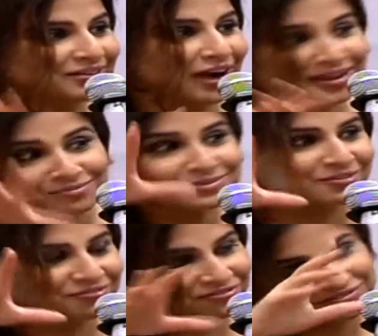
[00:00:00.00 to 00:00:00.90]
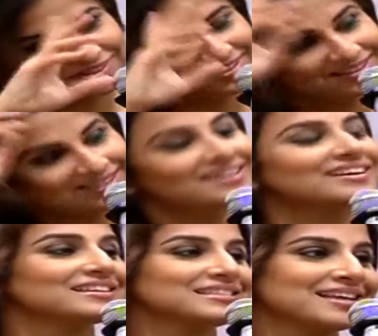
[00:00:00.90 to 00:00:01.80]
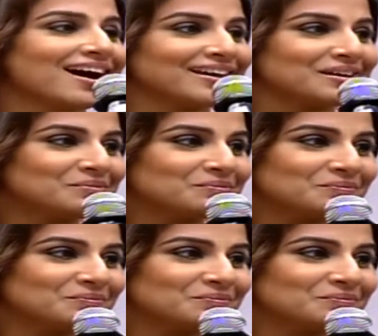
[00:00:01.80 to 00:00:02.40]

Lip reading: crimes of this guy.